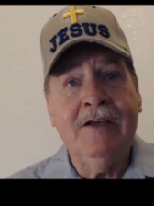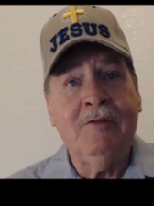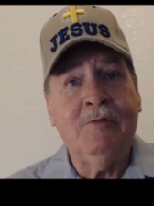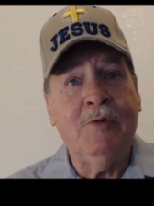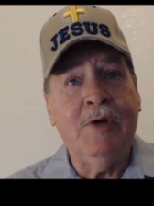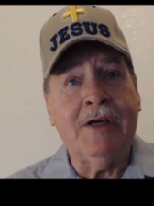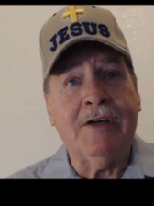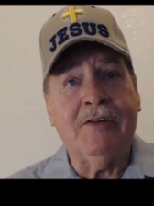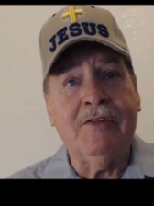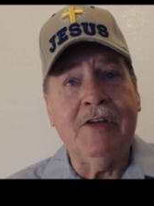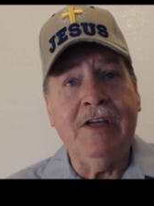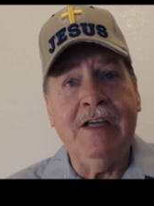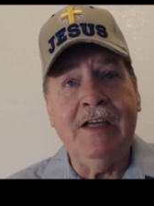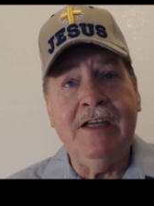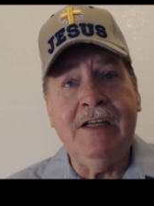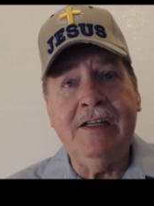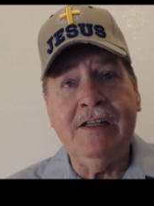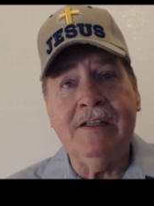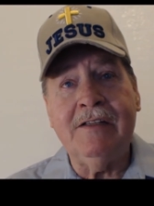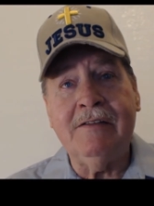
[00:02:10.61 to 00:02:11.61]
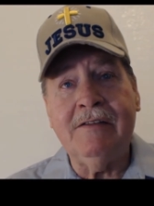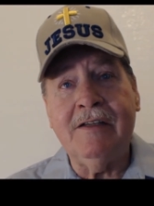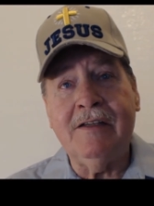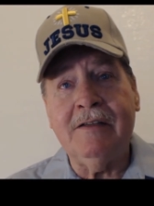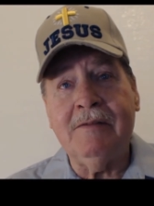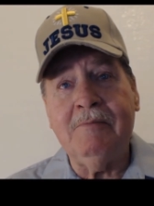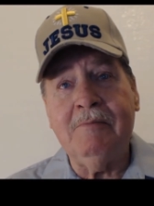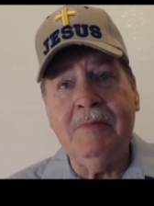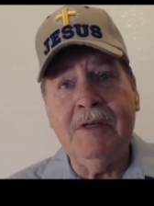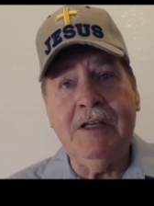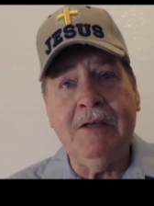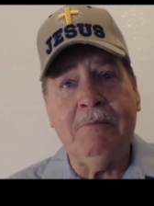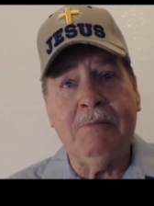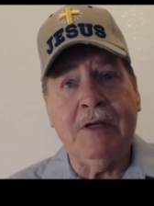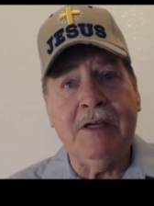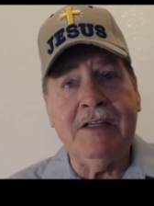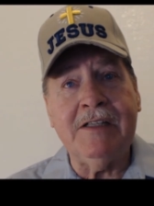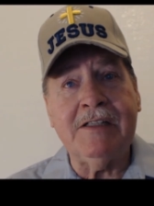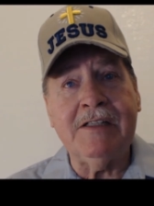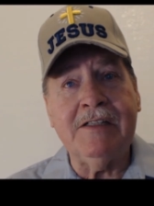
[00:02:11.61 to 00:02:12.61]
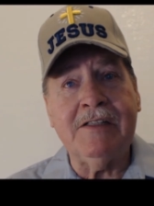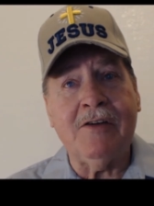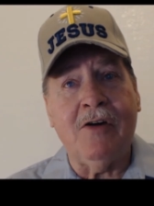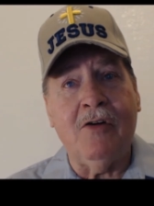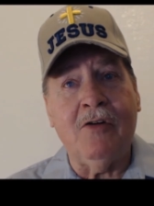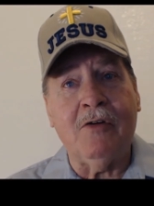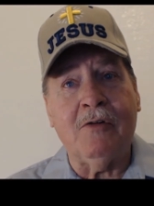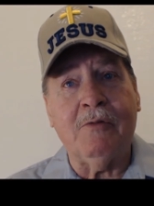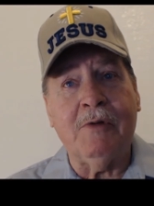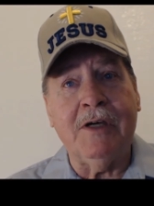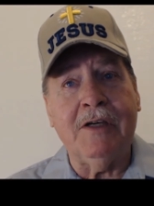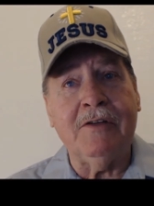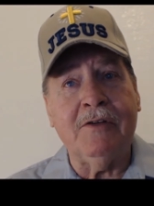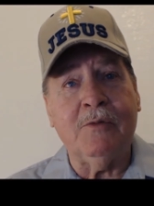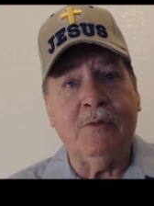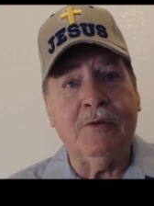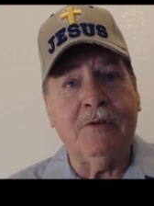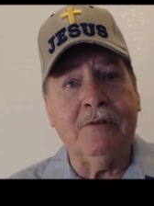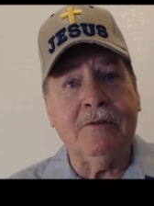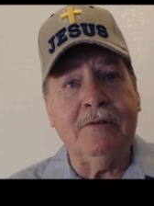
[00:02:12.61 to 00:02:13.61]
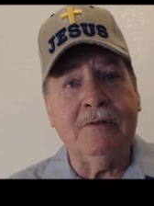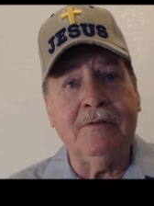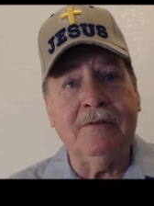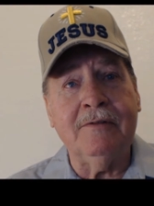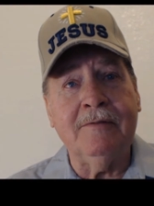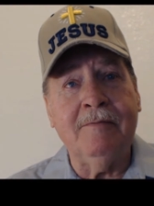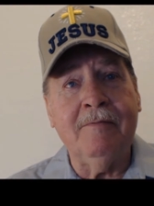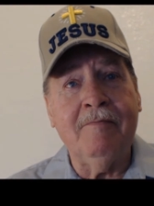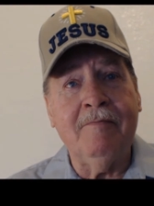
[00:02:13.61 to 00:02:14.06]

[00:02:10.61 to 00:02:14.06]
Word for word: Record heat in uh, many places all around the world.